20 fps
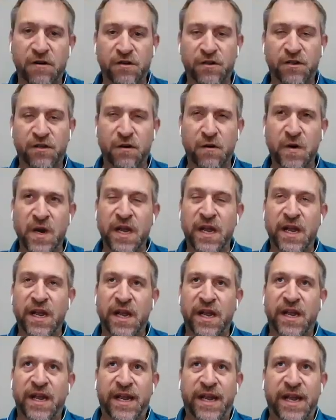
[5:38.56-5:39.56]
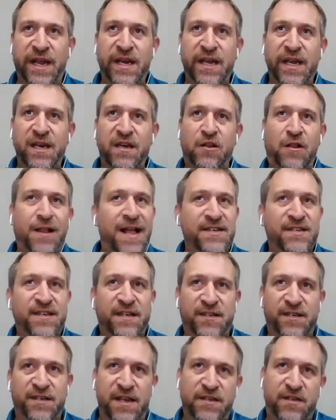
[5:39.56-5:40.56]
So in a
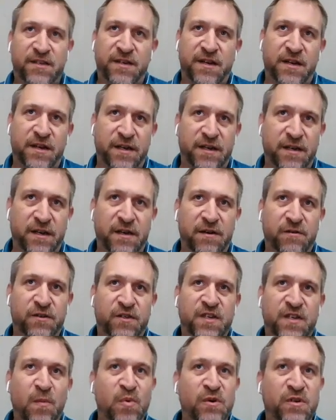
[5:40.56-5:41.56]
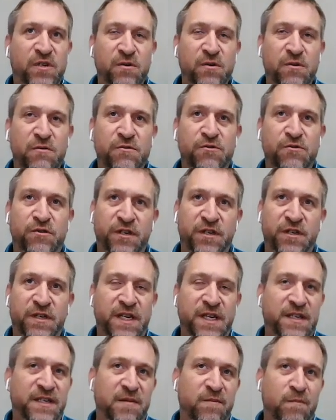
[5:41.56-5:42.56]
classic sense, stepper solution
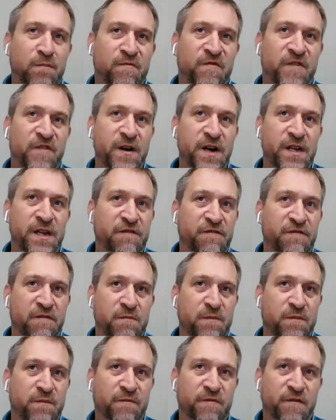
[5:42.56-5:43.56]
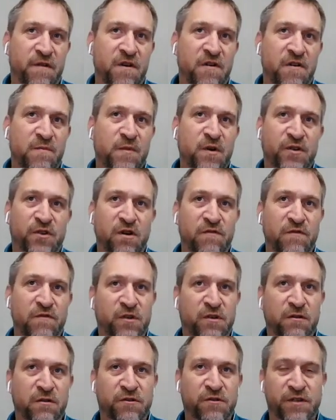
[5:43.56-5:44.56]
isn't very different from a servo
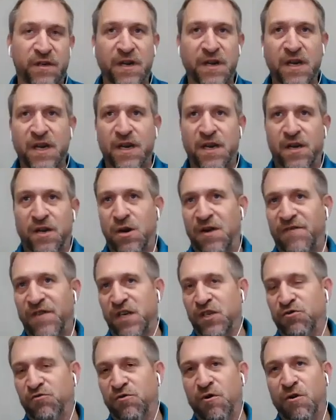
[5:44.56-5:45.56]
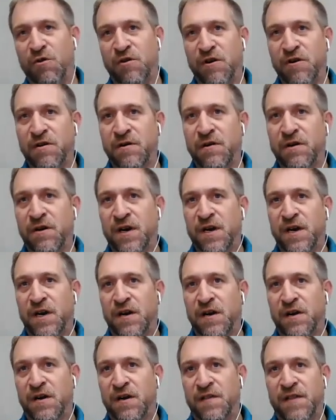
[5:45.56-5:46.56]
solution. You have a controller
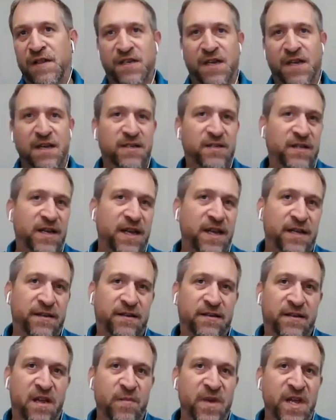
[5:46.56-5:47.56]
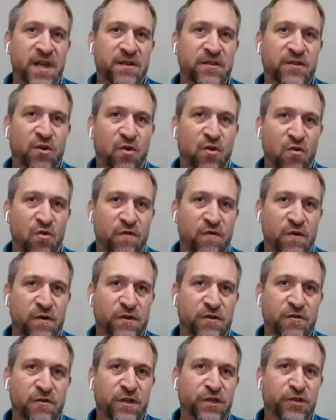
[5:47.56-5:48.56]
that's going to send commands over
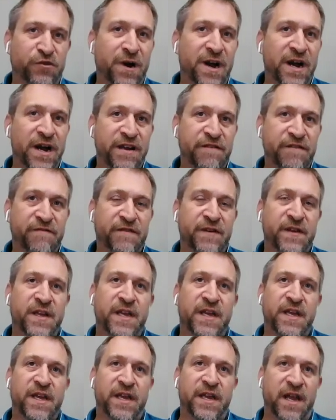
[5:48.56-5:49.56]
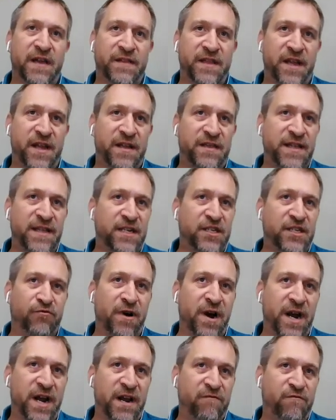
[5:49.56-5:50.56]
to a drive, and then that
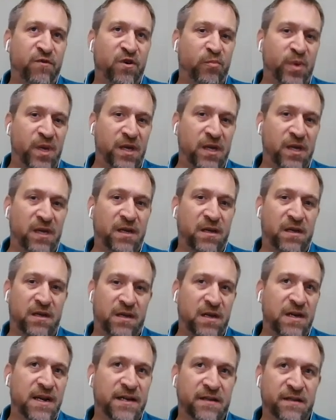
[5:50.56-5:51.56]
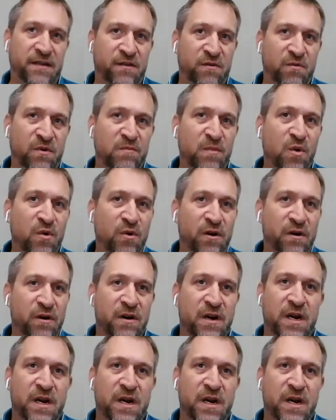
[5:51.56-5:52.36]
drive would be connected to a motor.